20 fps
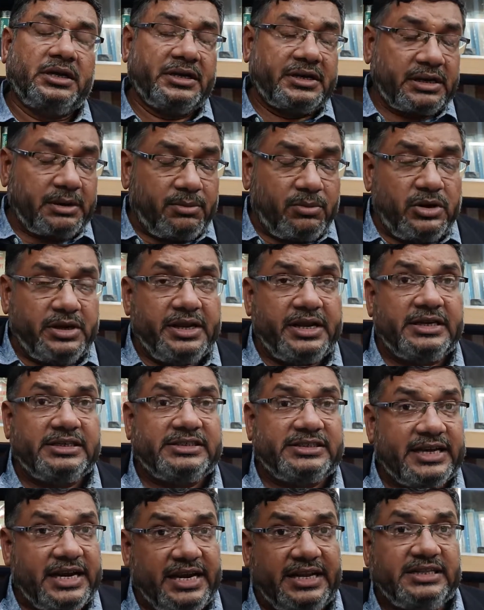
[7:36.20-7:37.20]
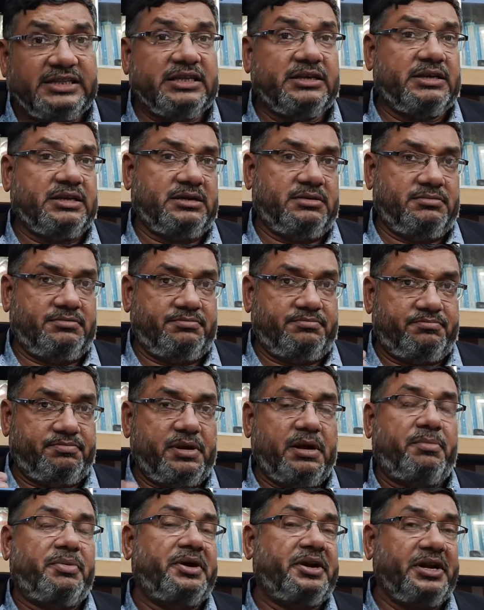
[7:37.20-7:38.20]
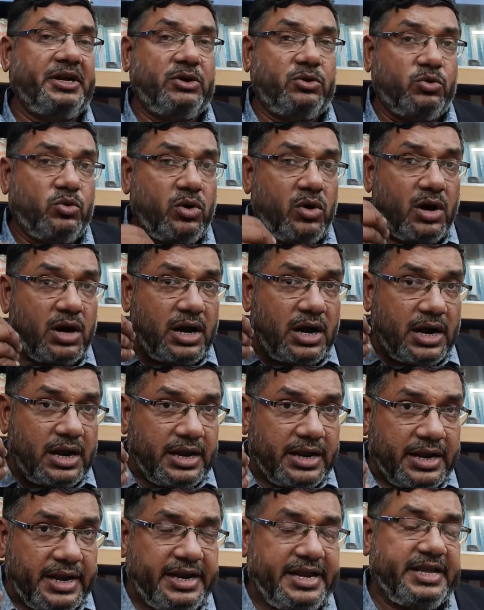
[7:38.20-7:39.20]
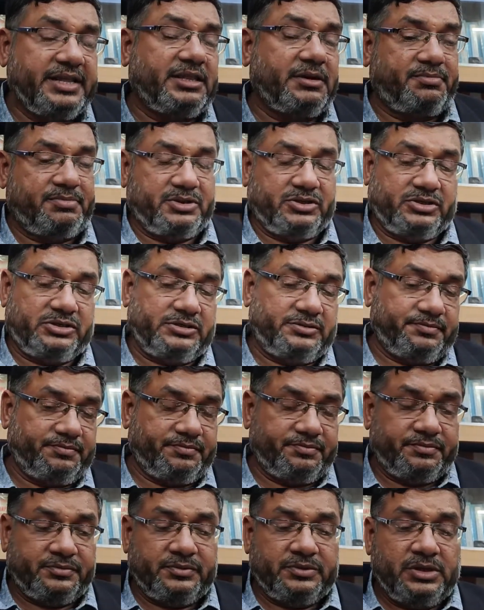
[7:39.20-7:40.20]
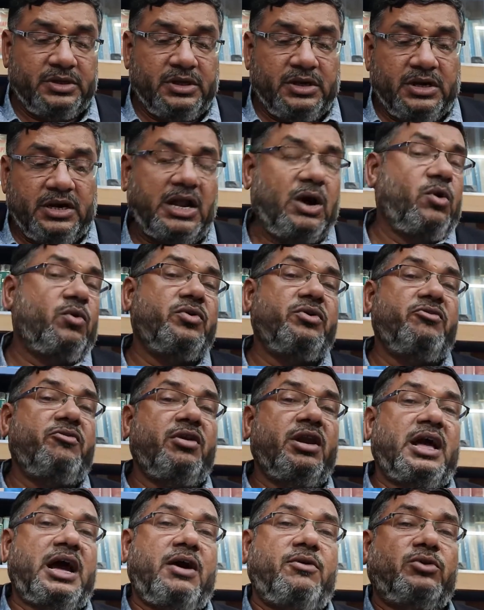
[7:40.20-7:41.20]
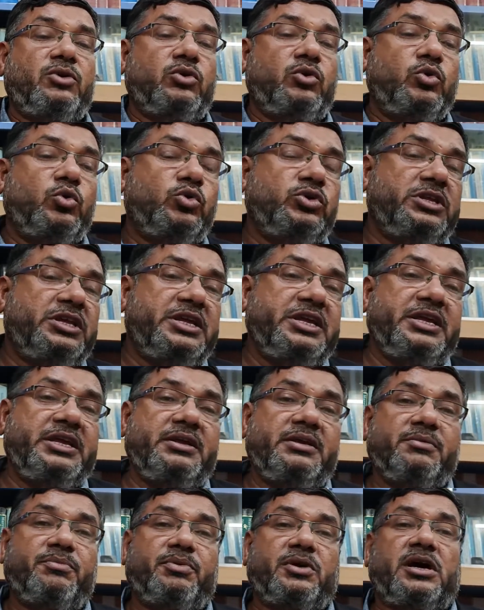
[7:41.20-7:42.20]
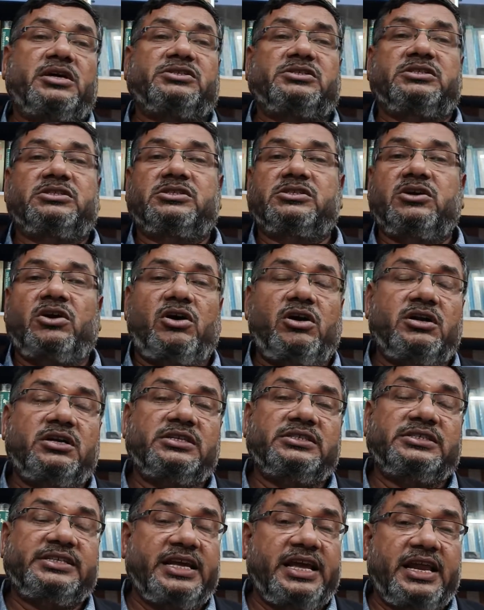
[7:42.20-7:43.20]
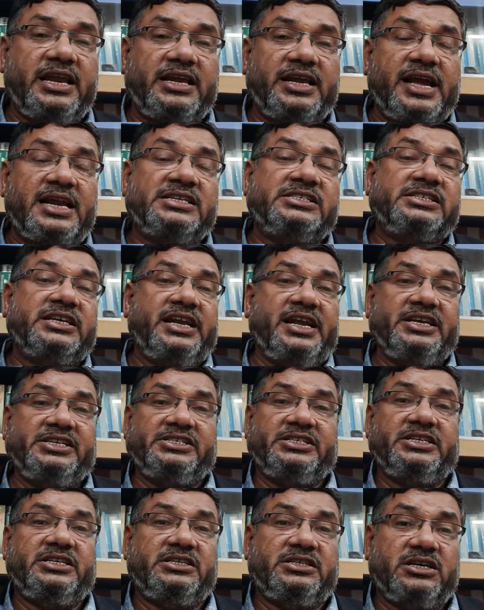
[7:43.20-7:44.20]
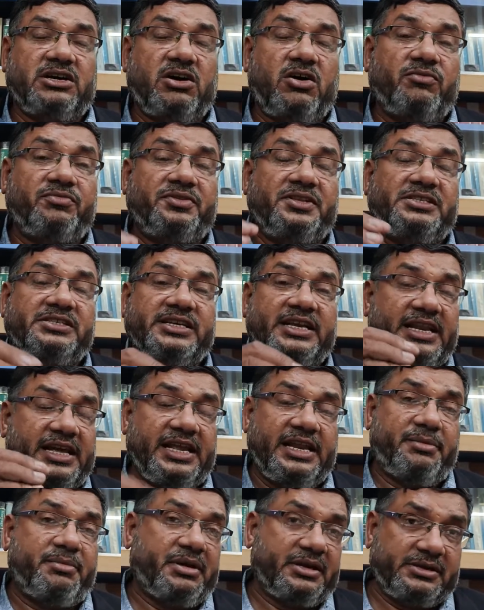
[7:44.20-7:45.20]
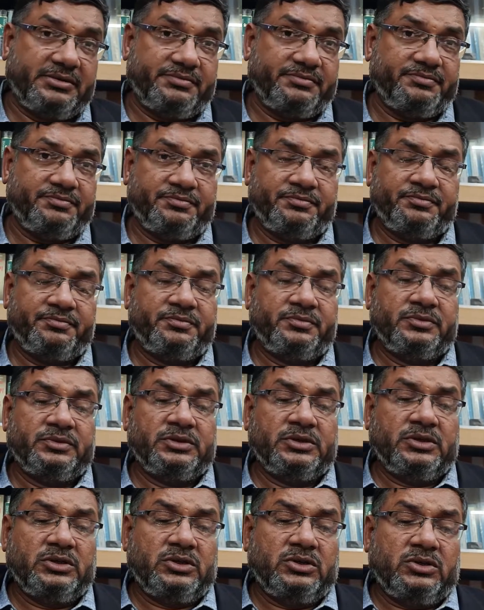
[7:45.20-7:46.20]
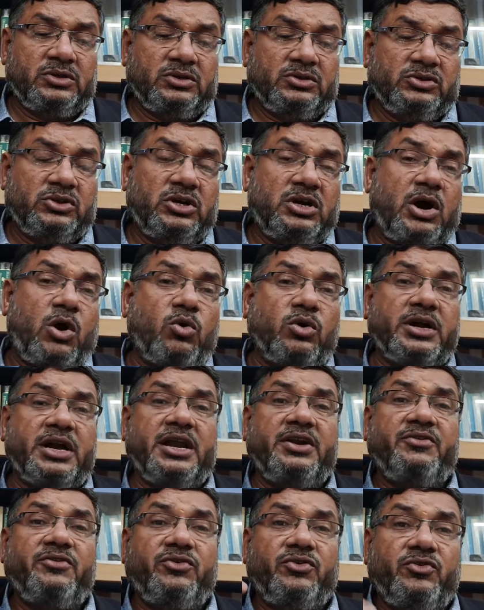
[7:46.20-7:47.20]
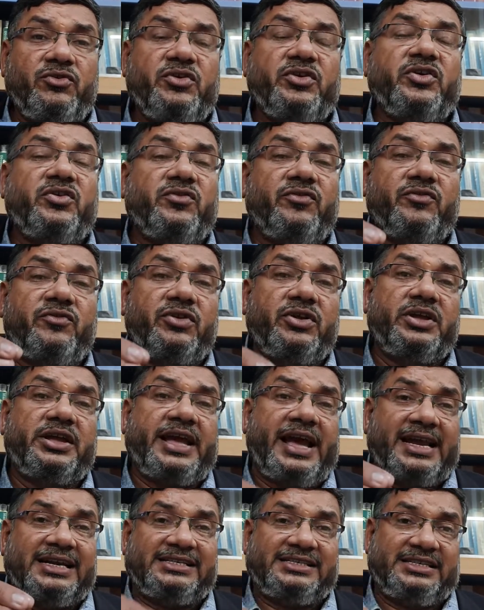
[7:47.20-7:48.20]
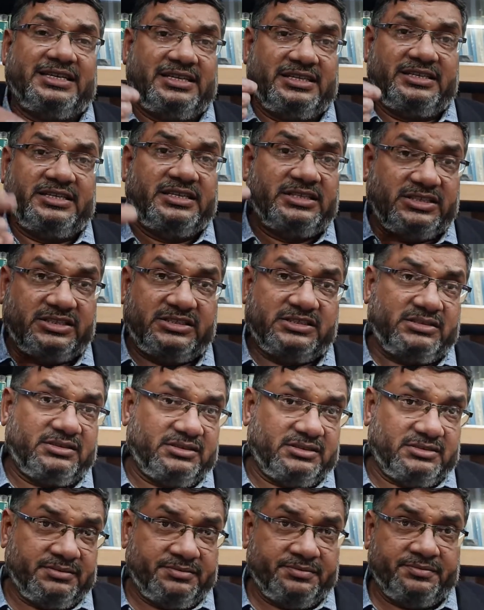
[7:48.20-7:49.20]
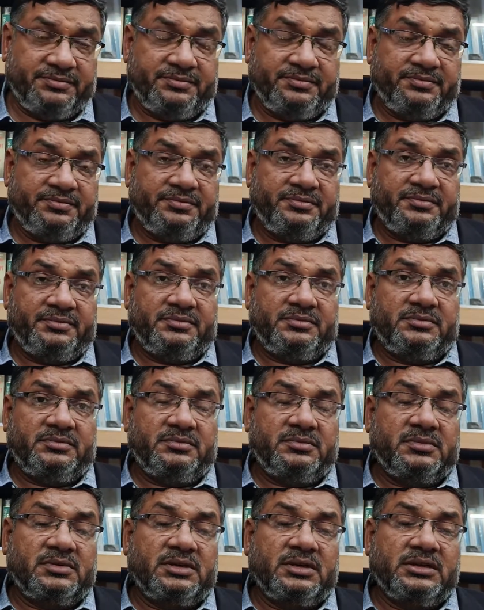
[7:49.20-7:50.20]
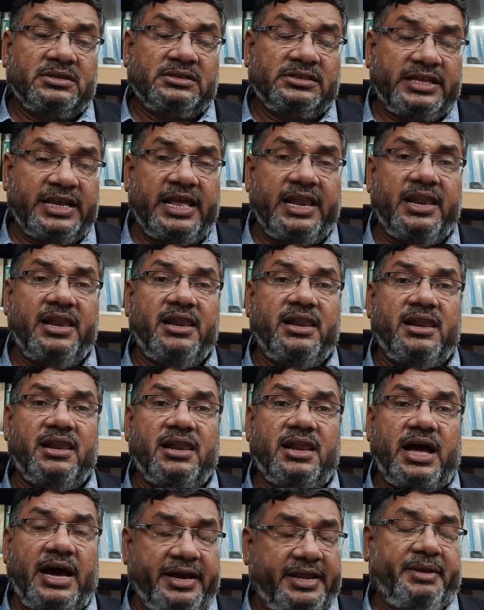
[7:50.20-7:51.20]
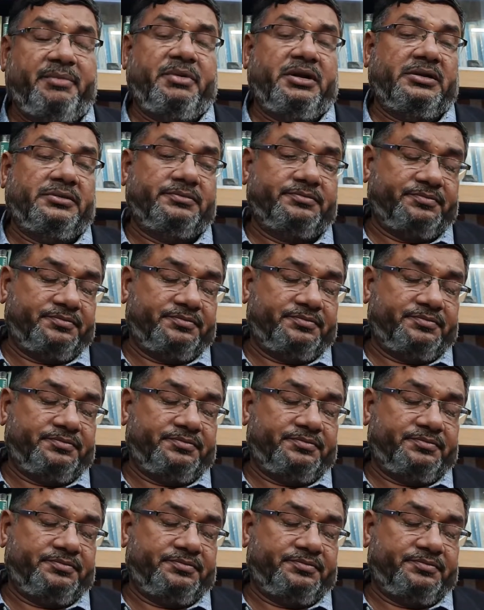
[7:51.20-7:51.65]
trouble in selling the property to any other person. Now you will have to do the process called sale cancellation of the sale agreement. So how can you cancel this sale agreement?